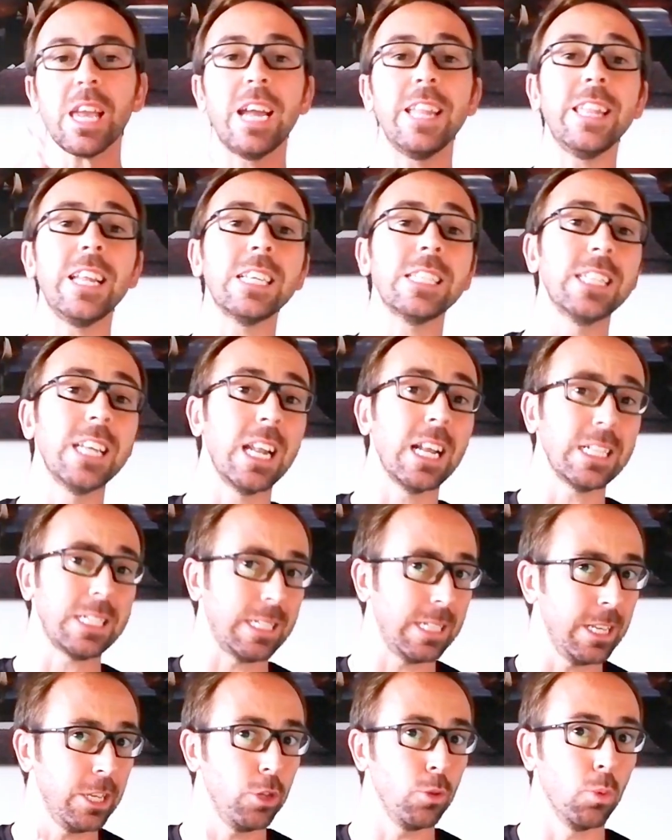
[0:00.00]
And that's the
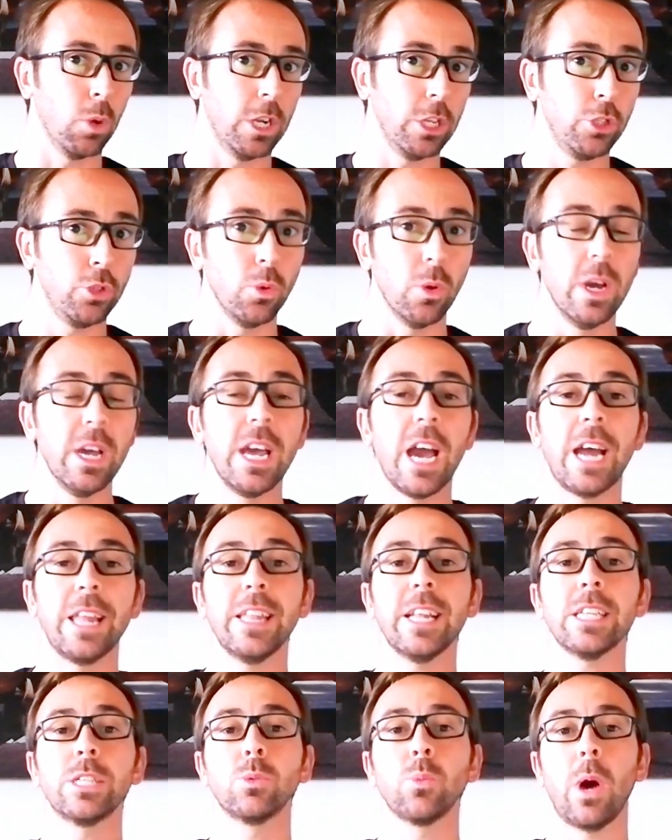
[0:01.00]
last thing you want to do.
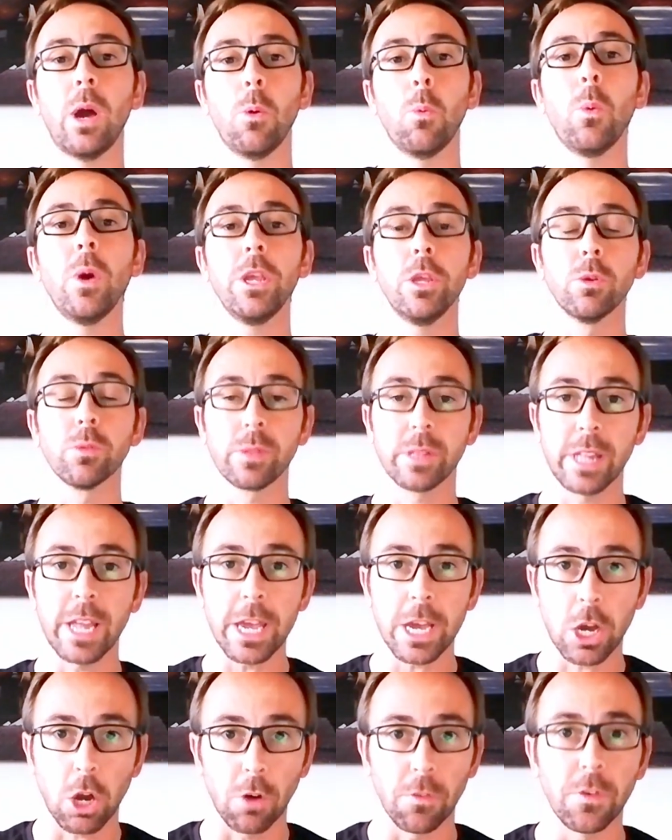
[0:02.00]
And that's why when you
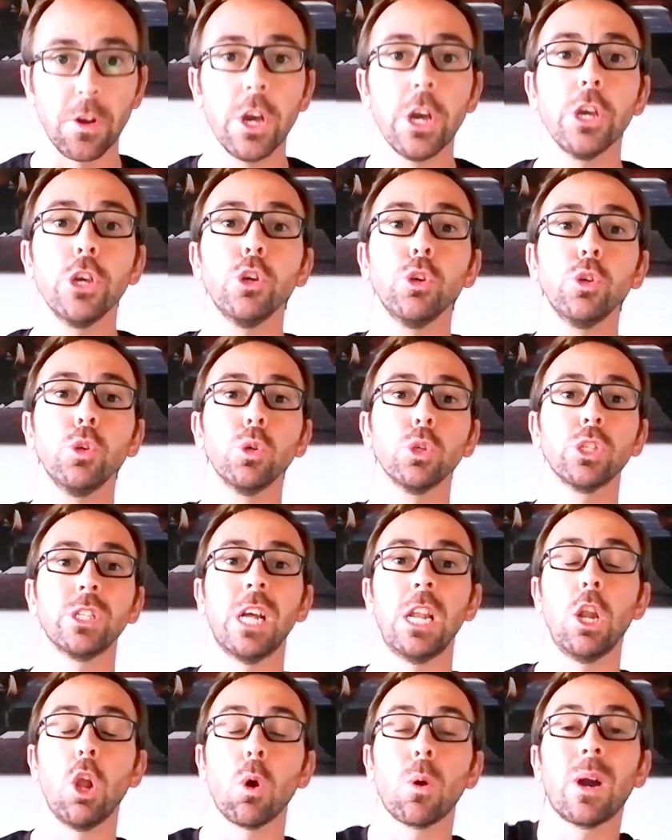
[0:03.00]
take off, you use
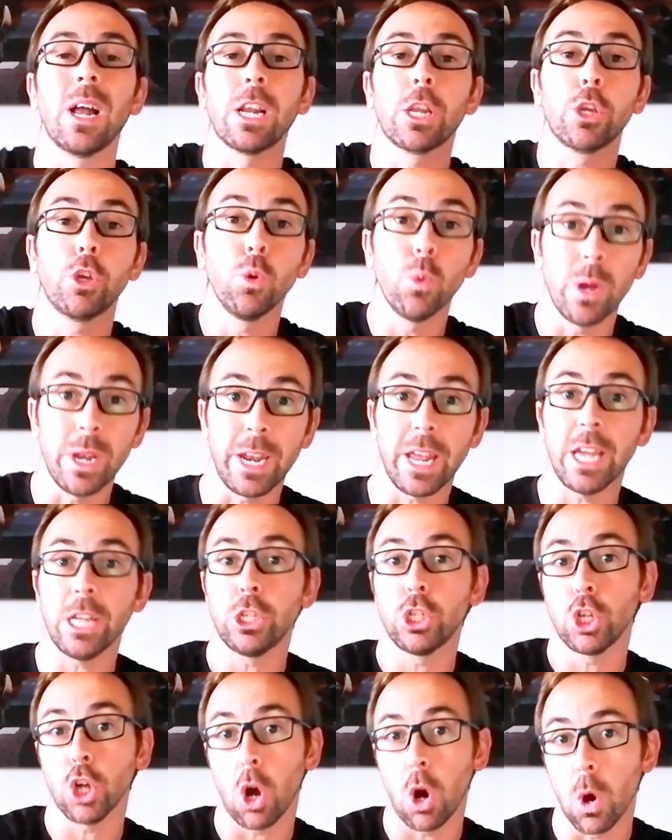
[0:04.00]
the local
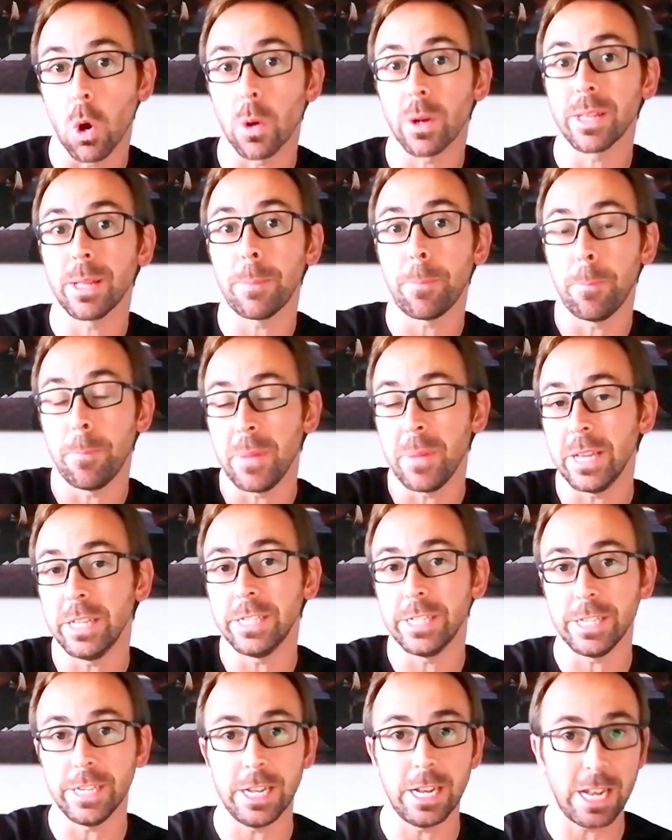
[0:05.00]
QNH or the
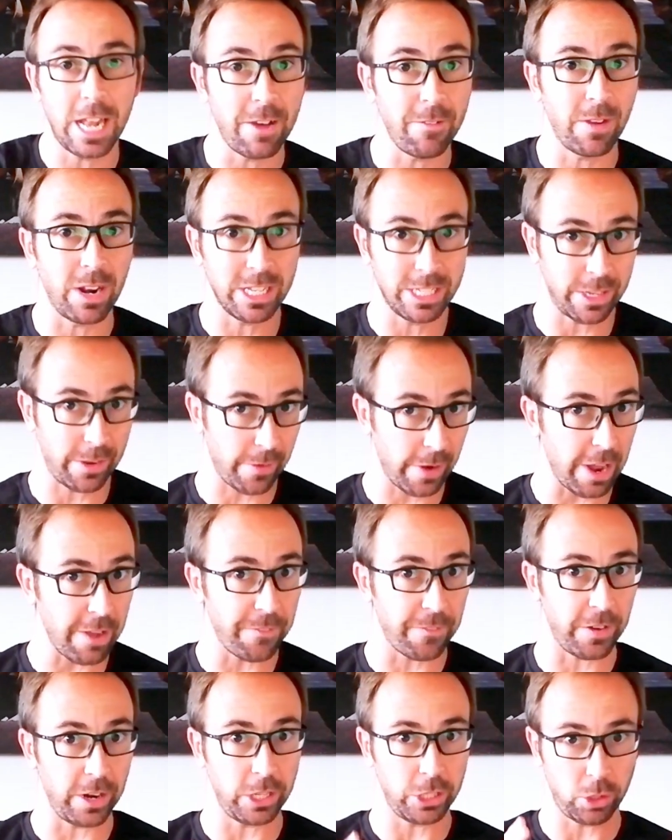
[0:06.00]
mean sea level as a
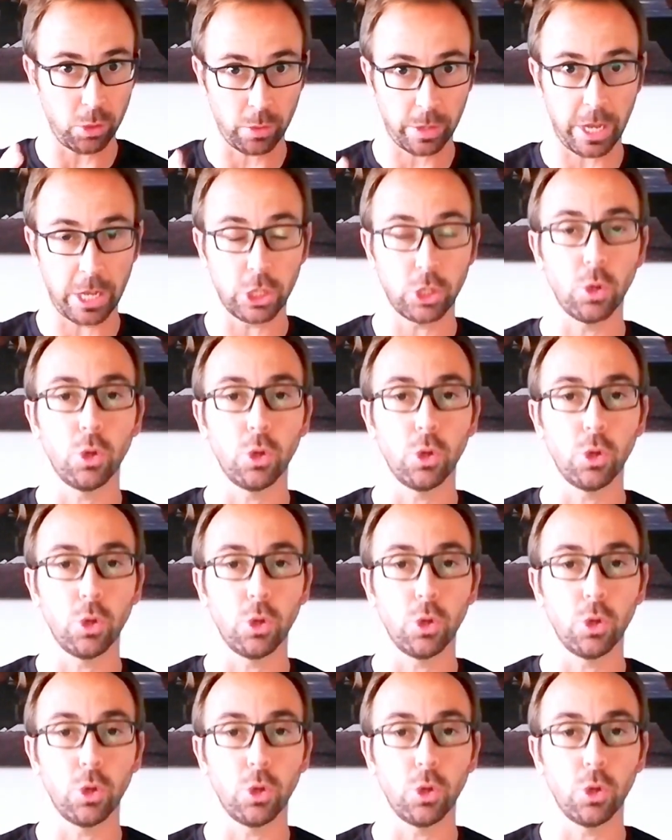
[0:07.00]
reference, okay?